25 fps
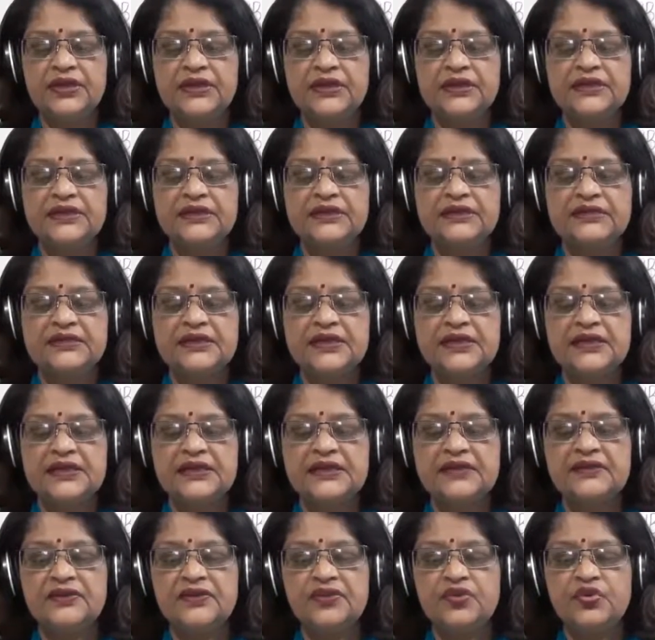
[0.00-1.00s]
He is
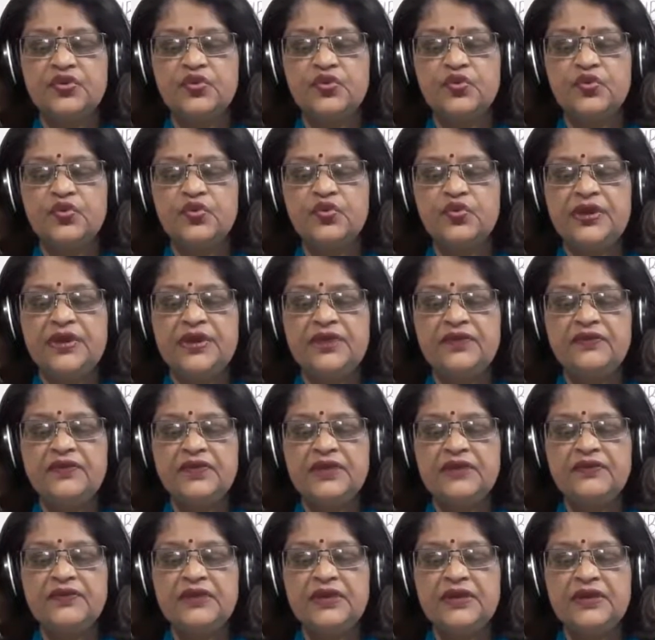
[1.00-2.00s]
telling,
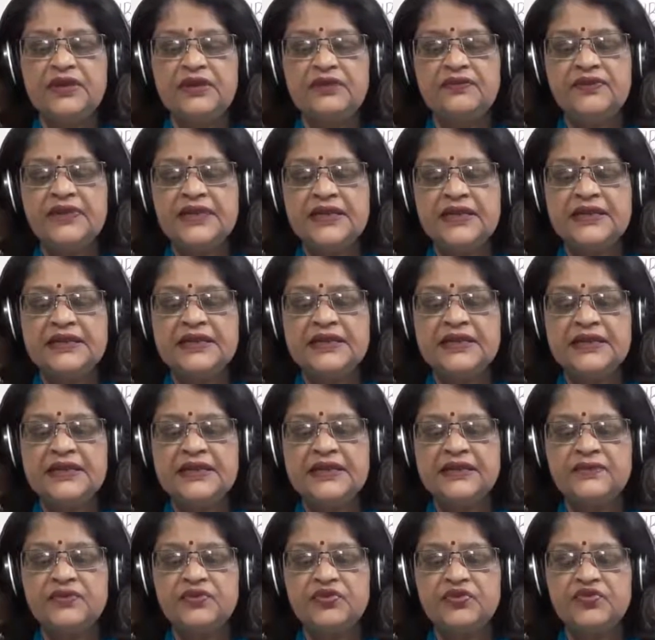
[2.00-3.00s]
we will tell
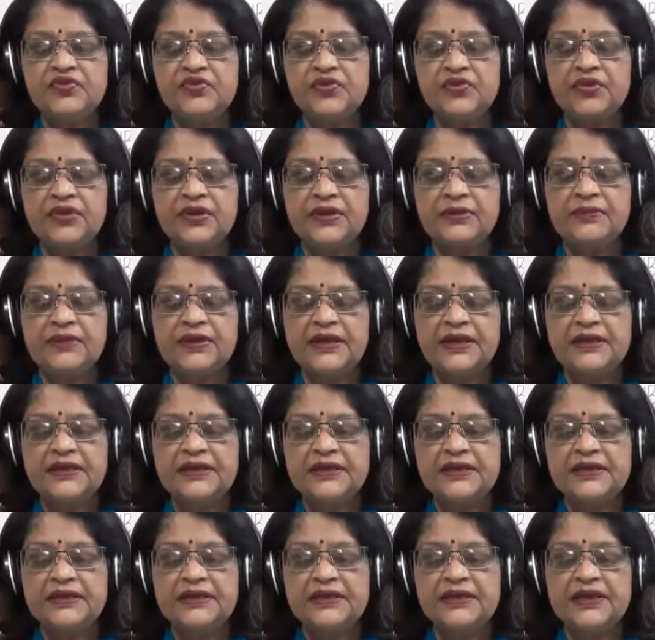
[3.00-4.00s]
him to phone up
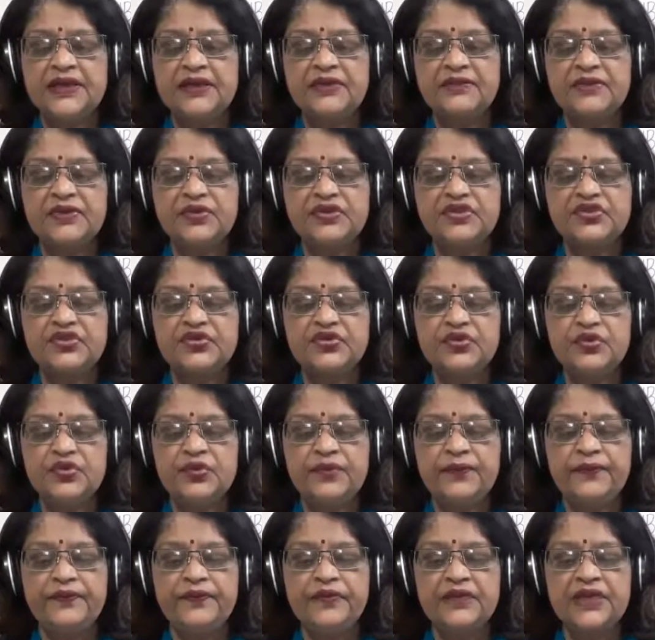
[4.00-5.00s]
directly. I must know.
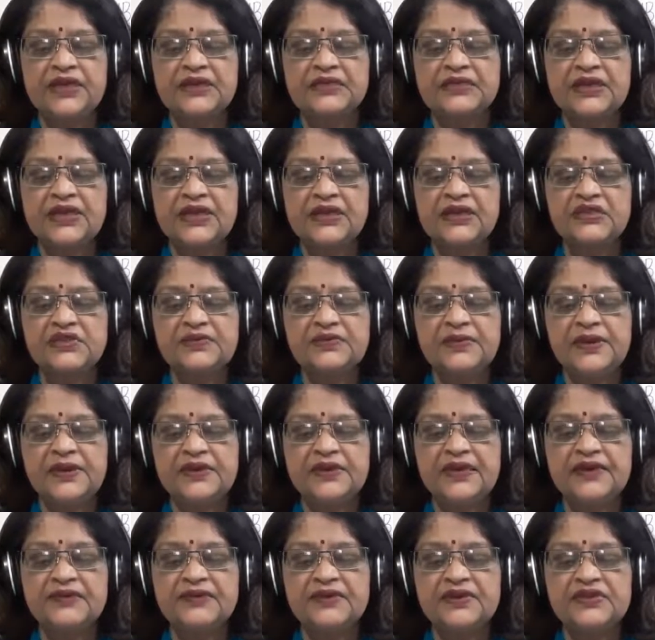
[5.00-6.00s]
Yes, I expect
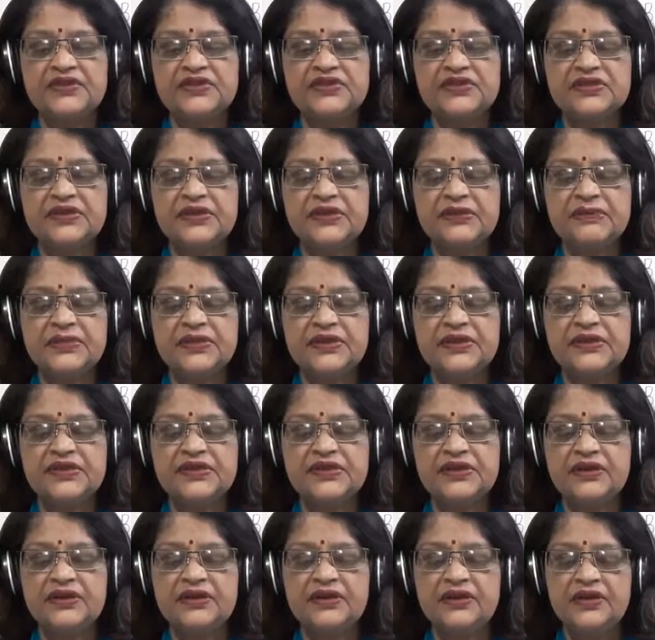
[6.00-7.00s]
I will still be
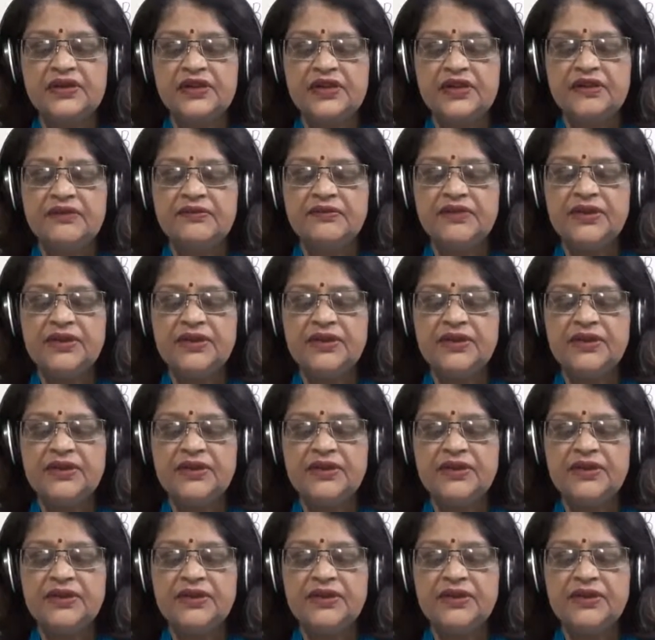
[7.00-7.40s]
here, but